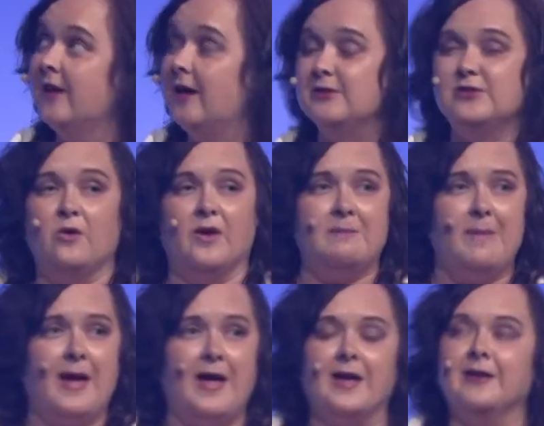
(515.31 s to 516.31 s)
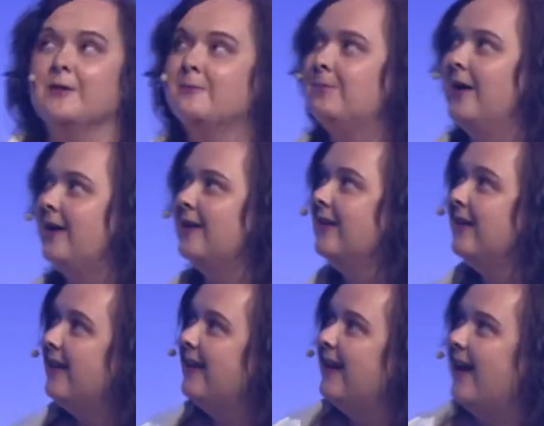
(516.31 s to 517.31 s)
I was going mad. But
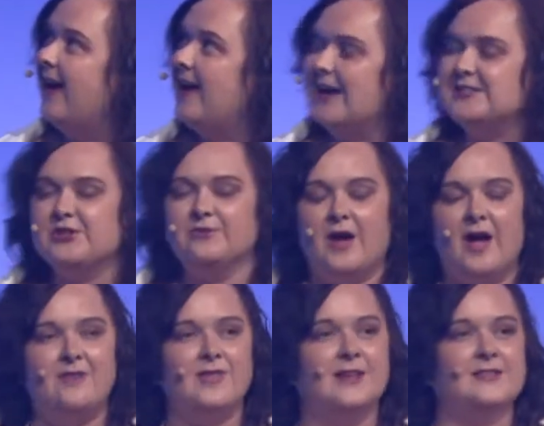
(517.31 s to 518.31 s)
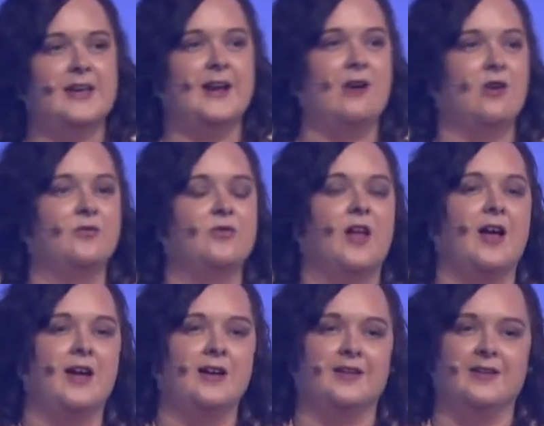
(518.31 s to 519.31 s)
I, I survived that ten-hour
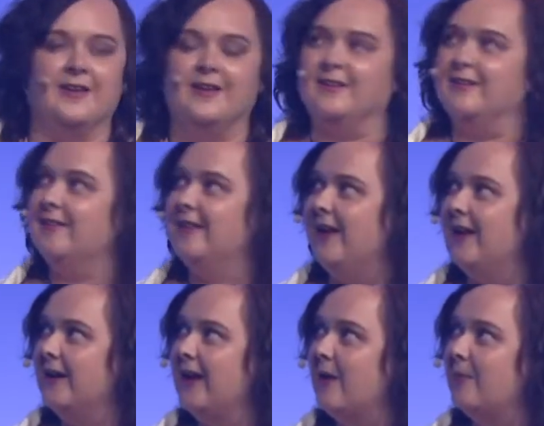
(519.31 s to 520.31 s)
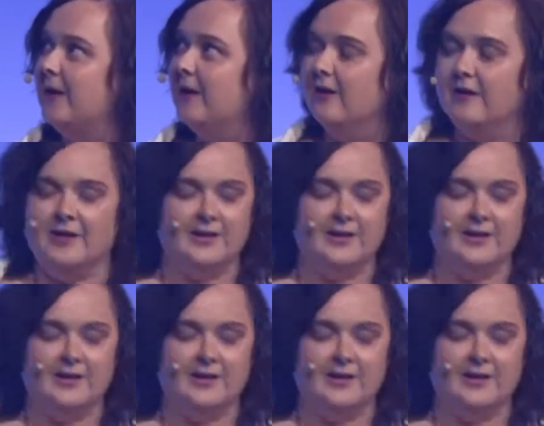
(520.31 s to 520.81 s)
flight, and, and, and I got my internet